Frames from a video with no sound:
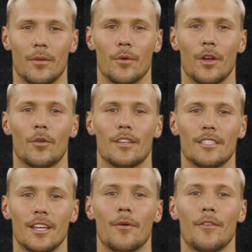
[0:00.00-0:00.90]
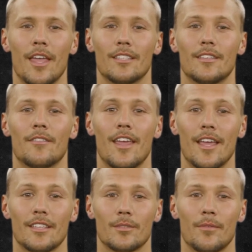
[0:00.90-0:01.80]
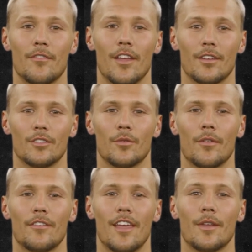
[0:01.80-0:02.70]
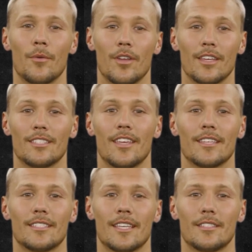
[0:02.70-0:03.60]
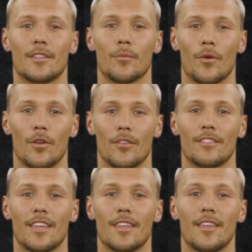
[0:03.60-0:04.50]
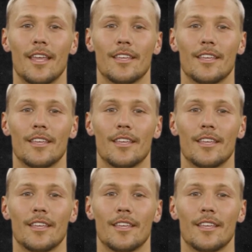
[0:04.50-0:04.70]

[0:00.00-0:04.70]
We hope this comprehensive guide has provided you with valuable insights into the world of data and